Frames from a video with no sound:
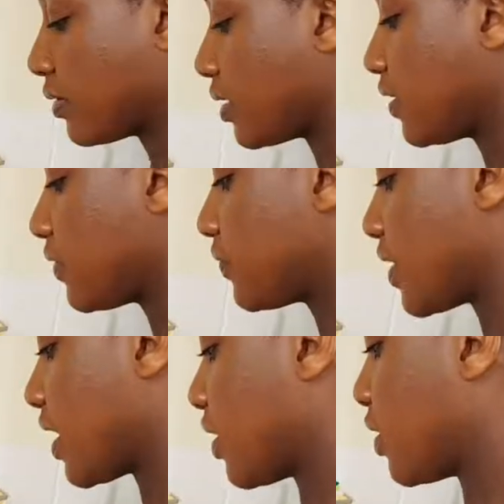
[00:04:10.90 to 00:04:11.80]
If you
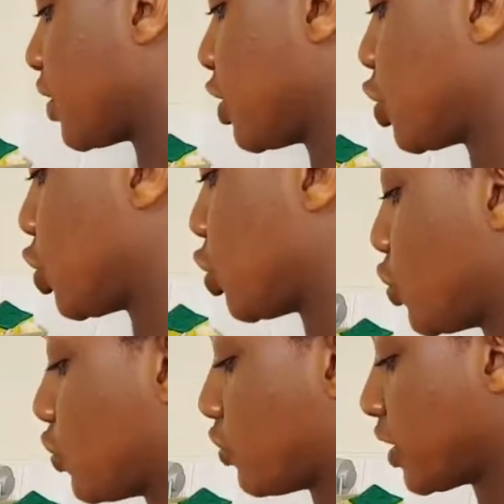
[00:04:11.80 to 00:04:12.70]
are going to
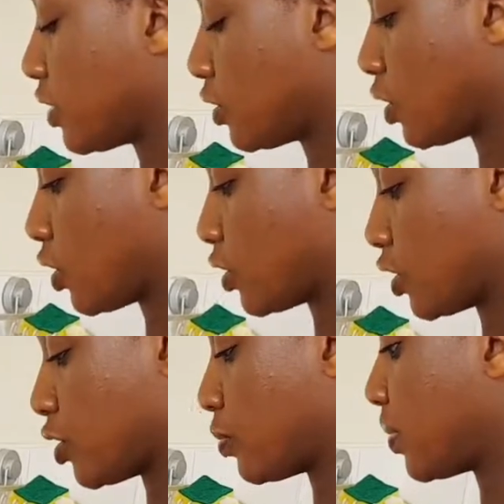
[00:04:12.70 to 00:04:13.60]
grill on
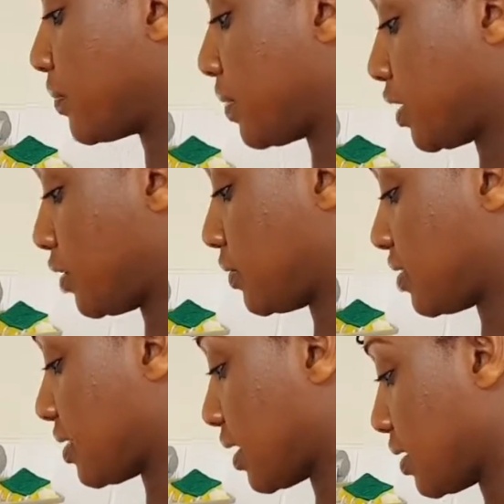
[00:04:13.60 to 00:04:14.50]
your barbecue
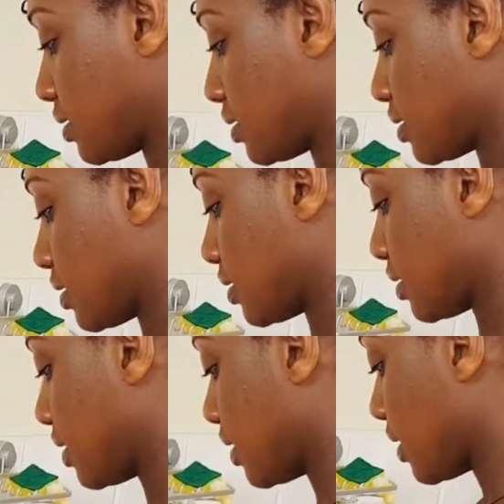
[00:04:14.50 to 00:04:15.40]
stand,
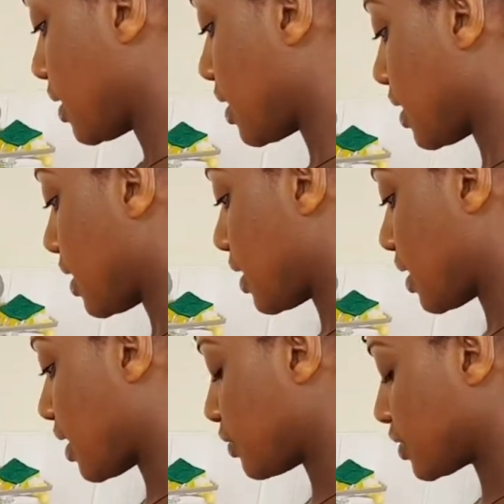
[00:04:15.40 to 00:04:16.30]
then
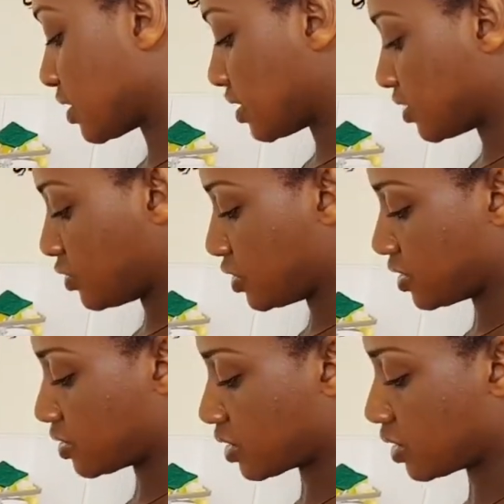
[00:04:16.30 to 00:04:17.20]
I'll suggest you
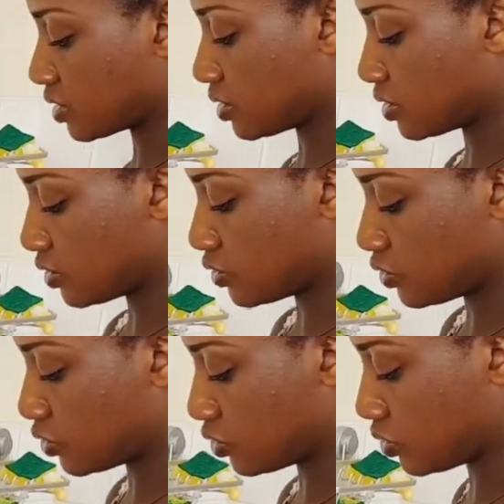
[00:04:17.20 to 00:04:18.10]
just cut it into
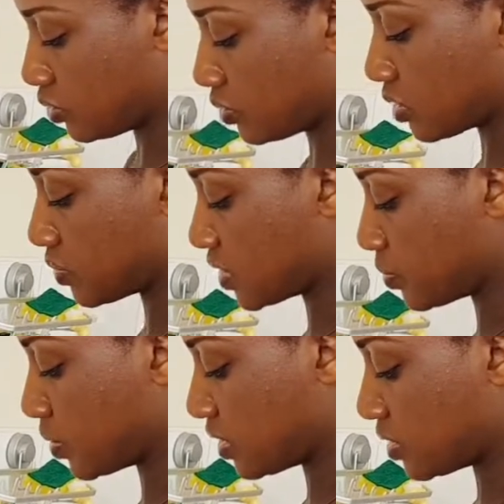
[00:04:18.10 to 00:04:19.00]
two. I'm
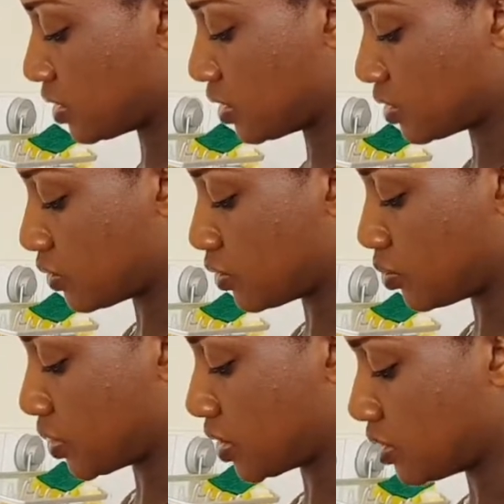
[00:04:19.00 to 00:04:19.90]
splitting it
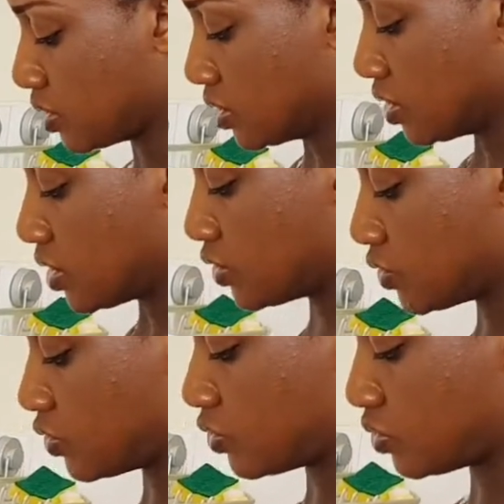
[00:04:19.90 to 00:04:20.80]
open into
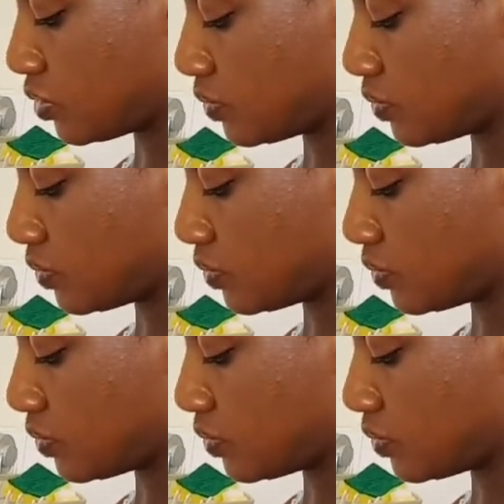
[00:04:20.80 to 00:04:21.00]
two